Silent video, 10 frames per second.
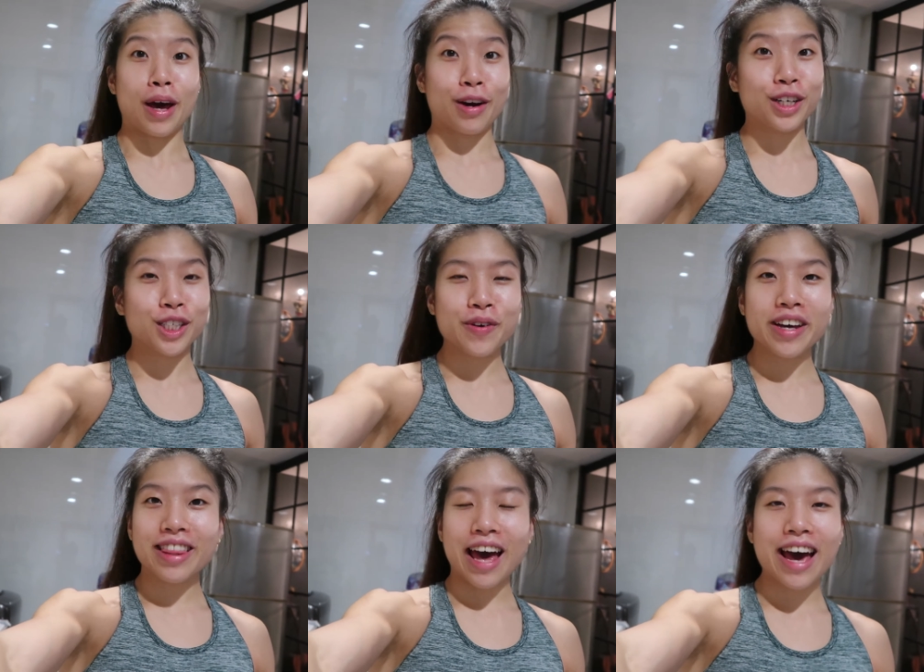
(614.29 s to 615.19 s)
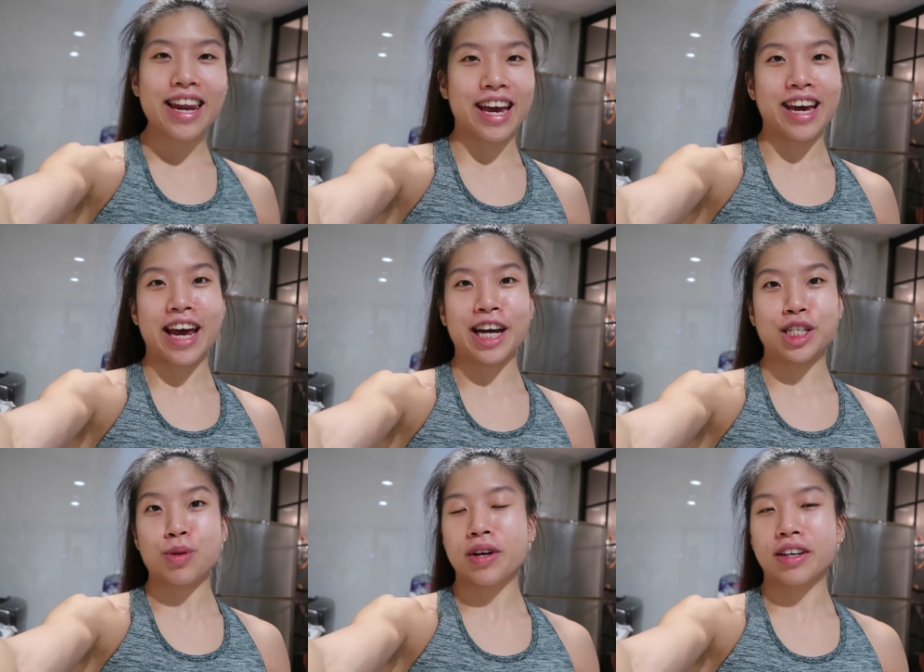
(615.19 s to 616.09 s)
better doing that and I
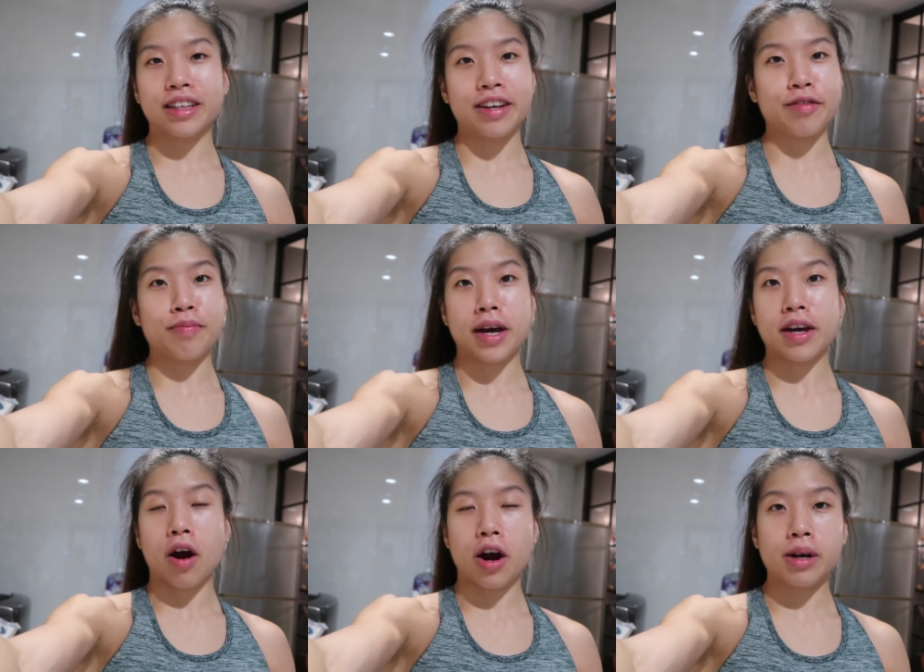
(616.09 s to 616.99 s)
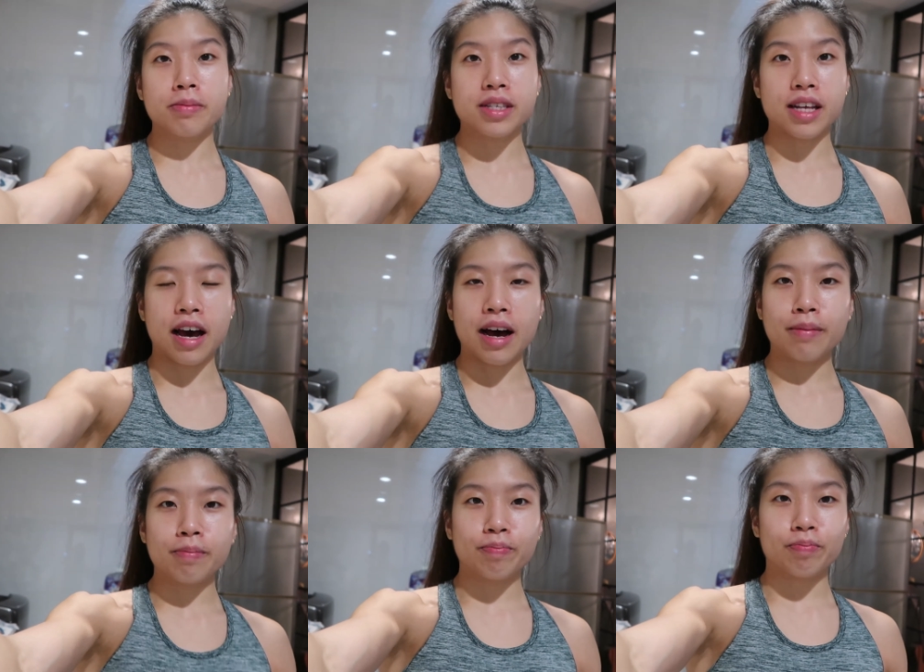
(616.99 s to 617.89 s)
just want to leave my carbs
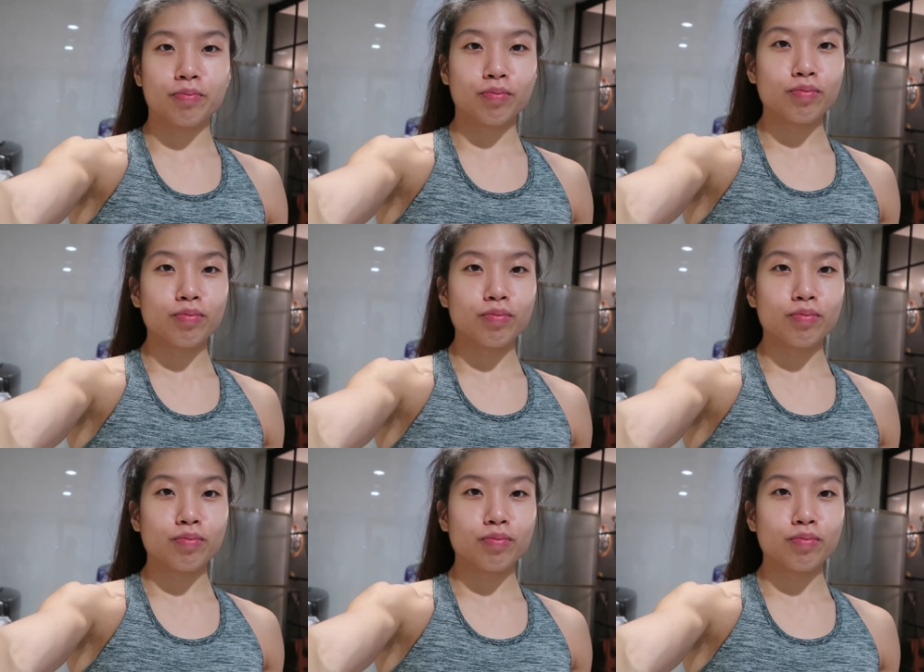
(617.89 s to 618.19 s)
um,